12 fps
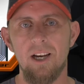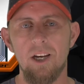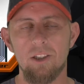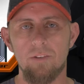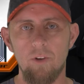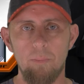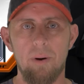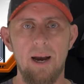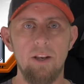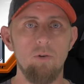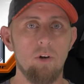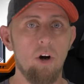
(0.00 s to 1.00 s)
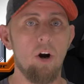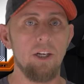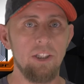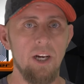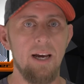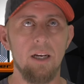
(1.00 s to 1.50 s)
So if you buy a new car in
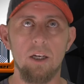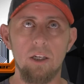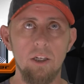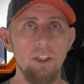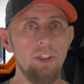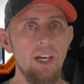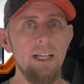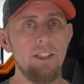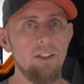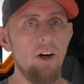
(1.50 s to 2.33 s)
China, good chances